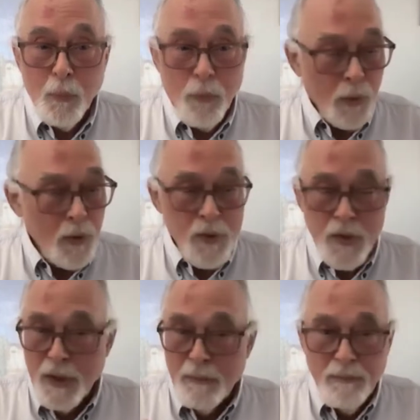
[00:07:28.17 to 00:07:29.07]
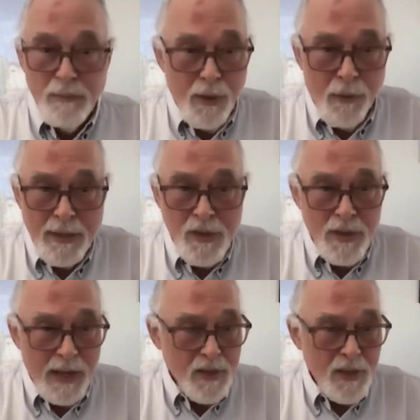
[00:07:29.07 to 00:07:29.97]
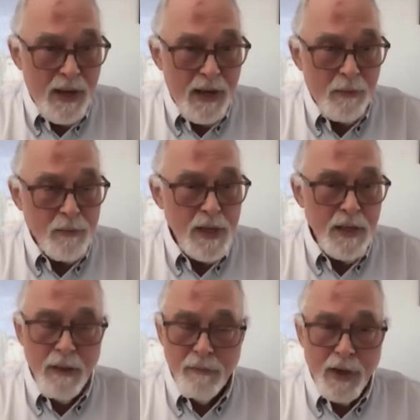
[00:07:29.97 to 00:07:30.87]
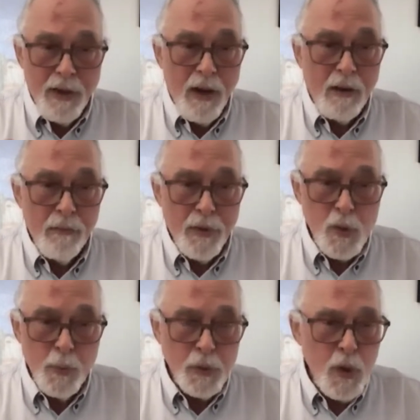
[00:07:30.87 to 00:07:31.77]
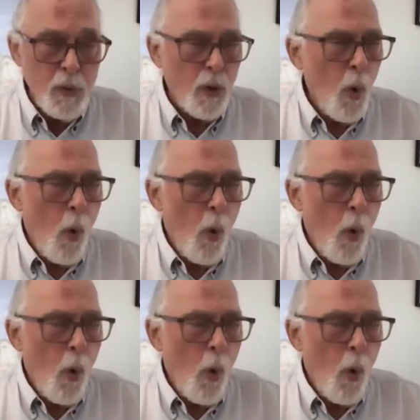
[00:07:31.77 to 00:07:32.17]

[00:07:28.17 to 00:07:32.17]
They're using, that's an NFT. They've got a non-fungible token.